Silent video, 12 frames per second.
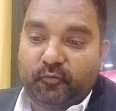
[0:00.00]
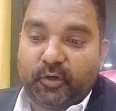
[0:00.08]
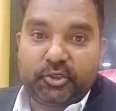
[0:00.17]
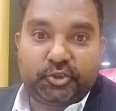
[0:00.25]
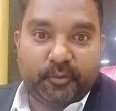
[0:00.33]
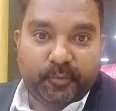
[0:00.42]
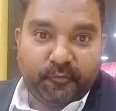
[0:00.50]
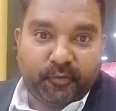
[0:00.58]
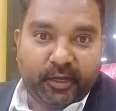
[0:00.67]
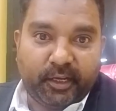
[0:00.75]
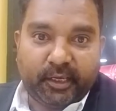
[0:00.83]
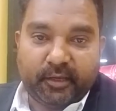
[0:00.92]
one should be
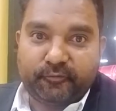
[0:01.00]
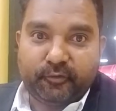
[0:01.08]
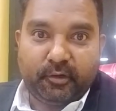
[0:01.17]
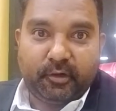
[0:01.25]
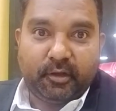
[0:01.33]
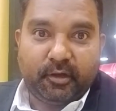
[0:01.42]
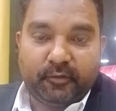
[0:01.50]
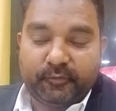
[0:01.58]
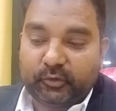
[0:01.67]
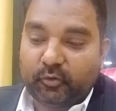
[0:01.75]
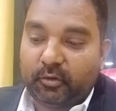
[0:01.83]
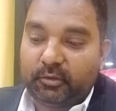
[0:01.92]
very careful
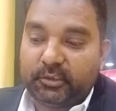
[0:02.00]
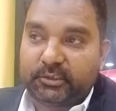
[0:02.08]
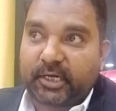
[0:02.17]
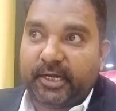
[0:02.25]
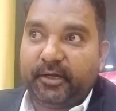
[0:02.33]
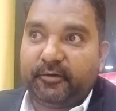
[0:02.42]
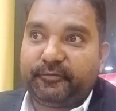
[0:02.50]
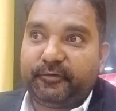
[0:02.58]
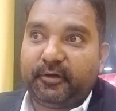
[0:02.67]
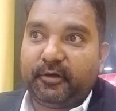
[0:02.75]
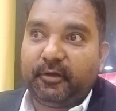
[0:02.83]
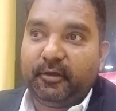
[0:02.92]
with all these kind of
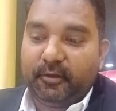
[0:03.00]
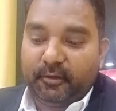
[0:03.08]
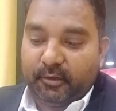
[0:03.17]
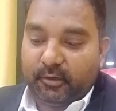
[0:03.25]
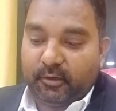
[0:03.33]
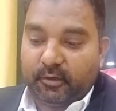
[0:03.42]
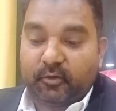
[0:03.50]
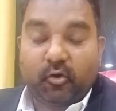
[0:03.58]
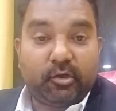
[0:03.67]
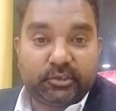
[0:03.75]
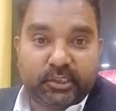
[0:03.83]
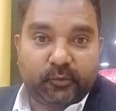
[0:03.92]

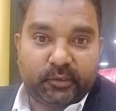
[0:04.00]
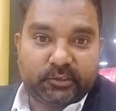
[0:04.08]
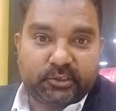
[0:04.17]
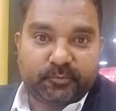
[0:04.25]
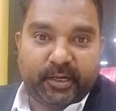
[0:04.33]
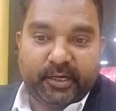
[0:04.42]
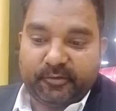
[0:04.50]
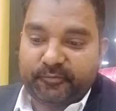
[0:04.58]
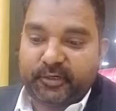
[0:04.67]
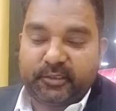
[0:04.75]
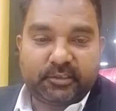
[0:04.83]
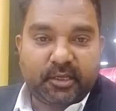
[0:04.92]
consequences, my dear
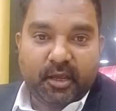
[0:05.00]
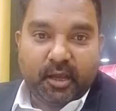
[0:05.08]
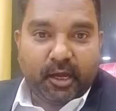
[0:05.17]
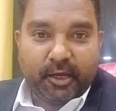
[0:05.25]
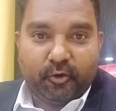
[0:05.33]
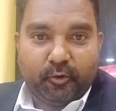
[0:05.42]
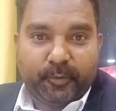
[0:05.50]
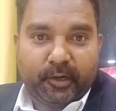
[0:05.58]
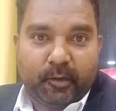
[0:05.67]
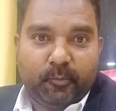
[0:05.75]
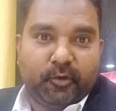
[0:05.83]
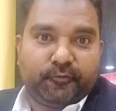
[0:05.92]
friends. I hope
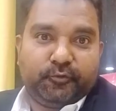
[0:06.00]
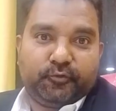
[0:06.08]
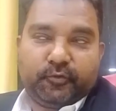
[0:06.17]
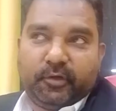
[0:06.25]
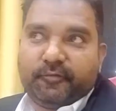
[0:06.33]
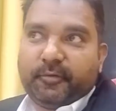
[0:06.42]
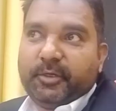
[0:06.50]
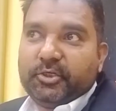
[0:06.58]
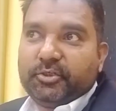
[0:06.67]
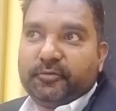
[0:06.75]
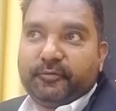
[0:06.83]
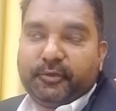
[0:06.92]
it will be of useful
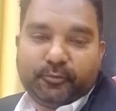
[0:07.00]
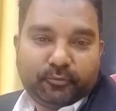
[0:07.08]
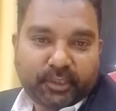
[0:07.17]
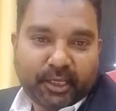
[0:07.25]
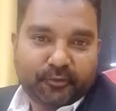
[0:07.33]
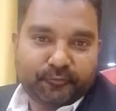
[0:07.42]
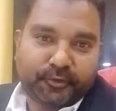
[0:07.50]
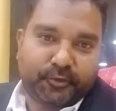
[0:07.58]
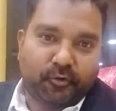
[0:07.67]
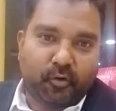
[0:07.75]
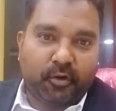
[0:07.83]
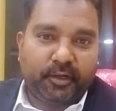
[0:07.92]
information for you. Thank you for
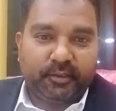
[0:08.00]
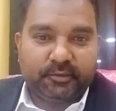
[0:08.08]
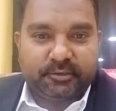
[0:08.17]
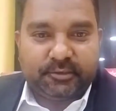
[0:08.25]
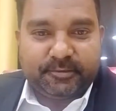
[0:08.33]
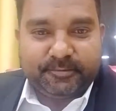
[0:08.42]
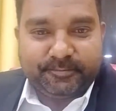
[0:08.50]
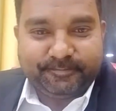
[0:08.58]
your audience.